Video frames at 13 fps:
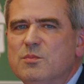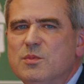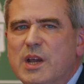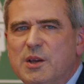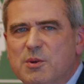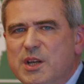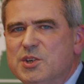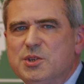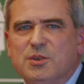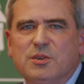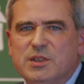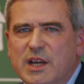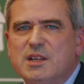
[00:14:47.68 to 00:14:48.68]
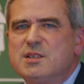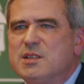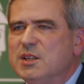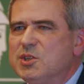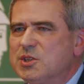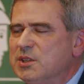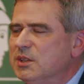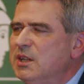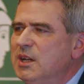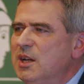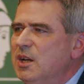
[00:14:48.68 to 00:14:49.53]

regulation on taxation,